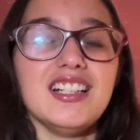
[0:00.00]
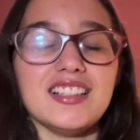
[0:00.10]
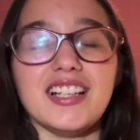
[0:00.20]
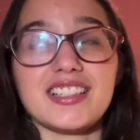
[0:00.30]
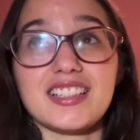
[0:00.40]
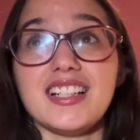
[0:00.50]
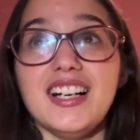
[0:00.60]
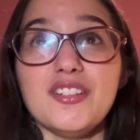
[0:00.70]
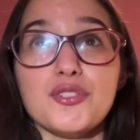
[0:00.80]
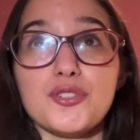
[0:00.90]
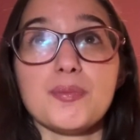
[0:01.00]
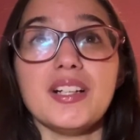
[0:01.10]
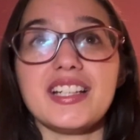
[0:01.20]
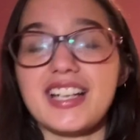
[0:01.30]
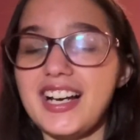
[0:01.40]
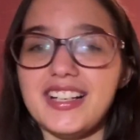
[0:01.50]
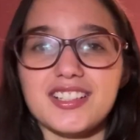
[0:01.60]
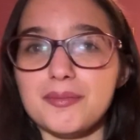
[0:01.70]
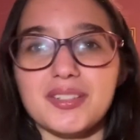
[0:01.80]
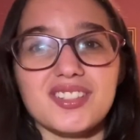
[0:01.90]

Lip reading: The guy who's playing Adam